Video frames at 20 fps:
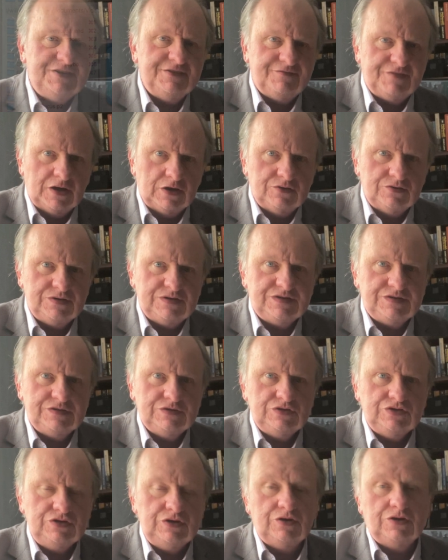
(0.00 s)
of those,
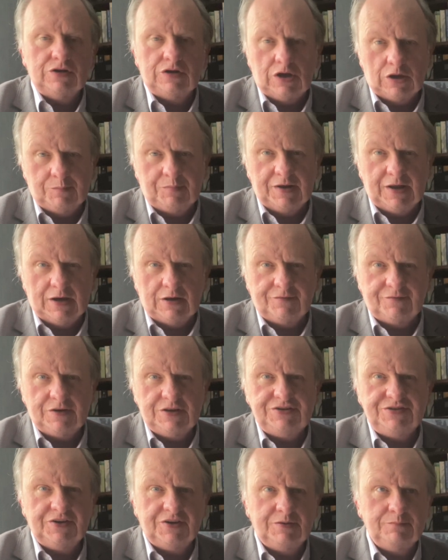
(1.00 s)
you can open
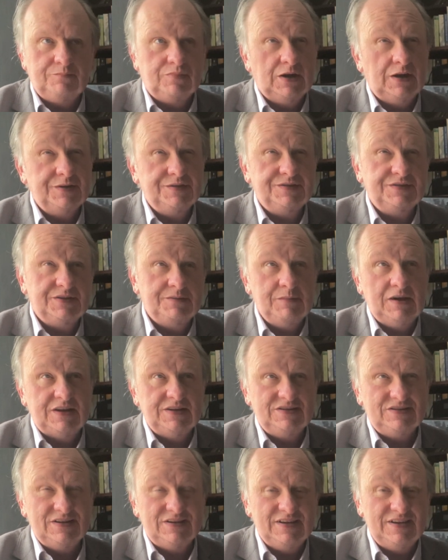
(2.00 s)
Alfred, you can press
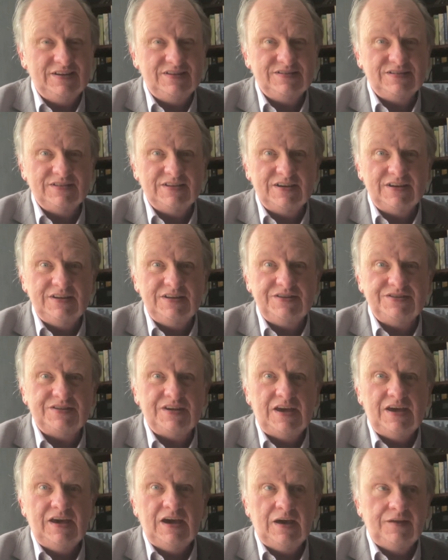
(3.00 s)
Command Delete, I think it is,
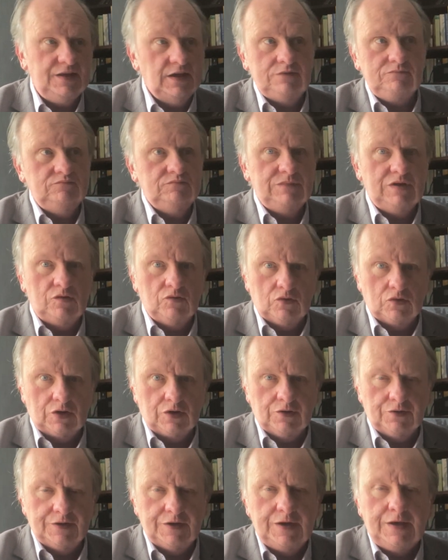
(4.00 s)
and then they're all
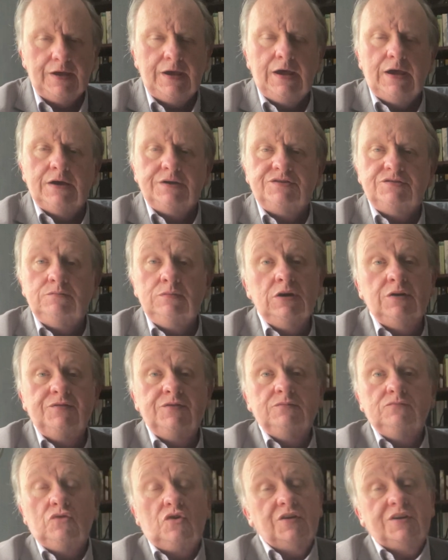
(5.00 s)
gone. To remove
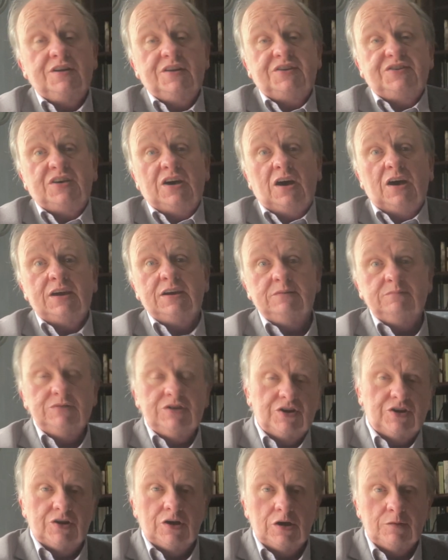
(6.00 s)
them one at a time, you
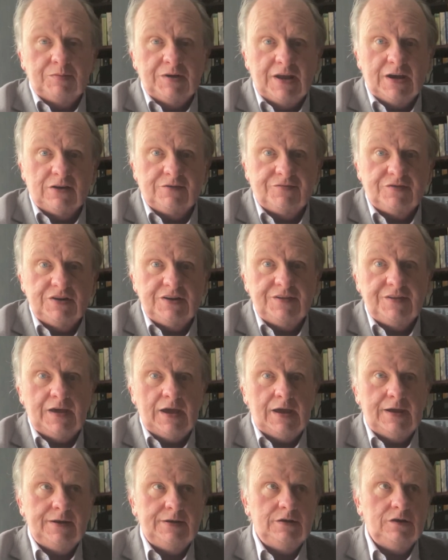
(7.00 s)
can open Alfred and
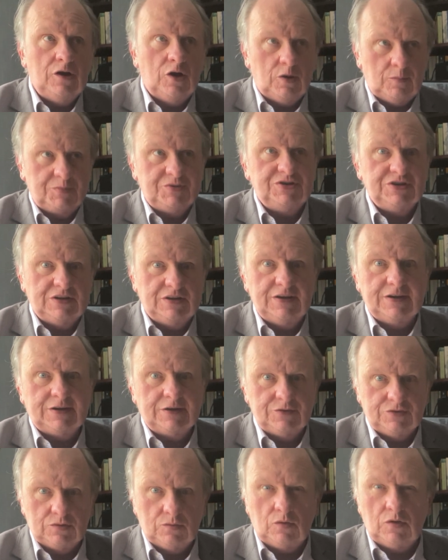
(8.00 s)
then Option Click
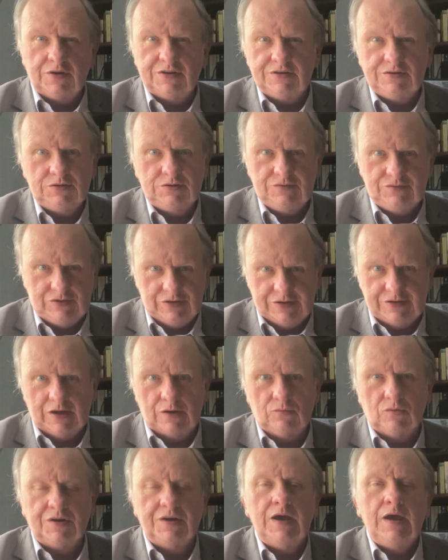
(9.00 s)
on the one you
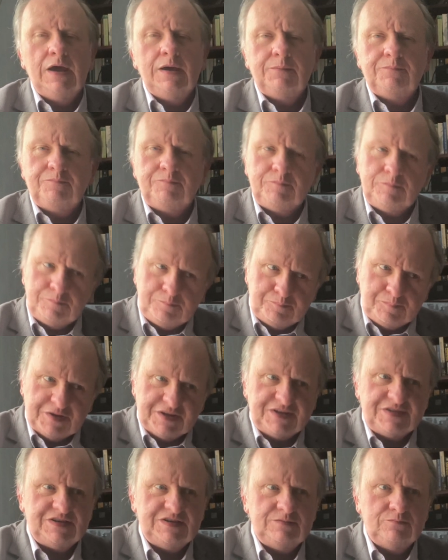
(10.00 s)
don't want. But
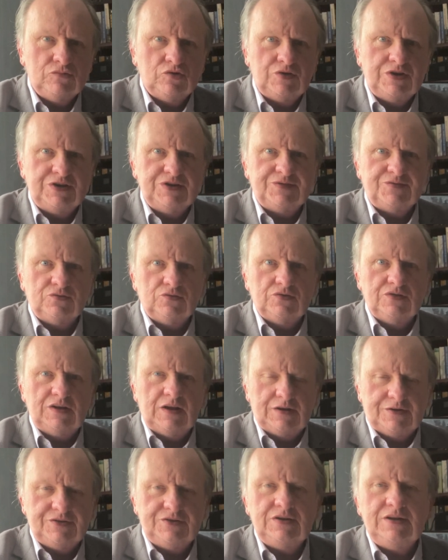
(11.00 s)
this is more useful.
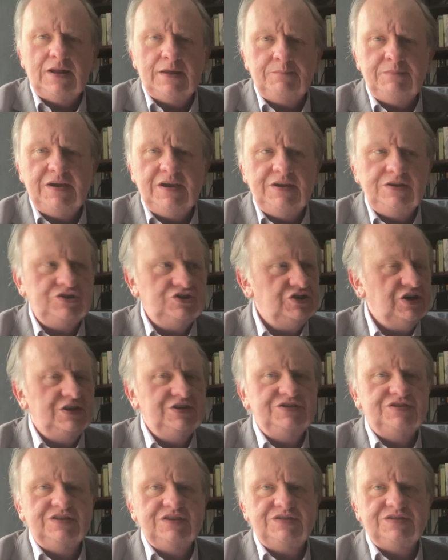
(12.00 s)
Let me
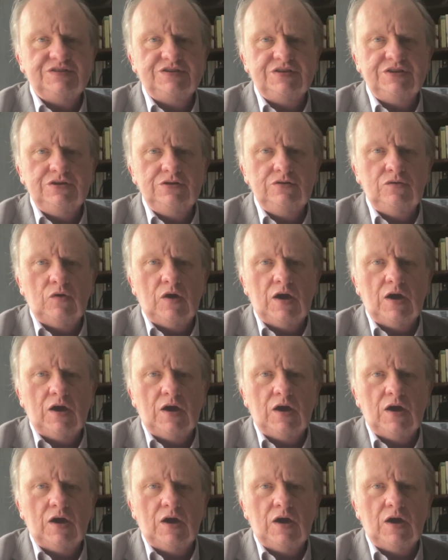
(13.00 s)
change this to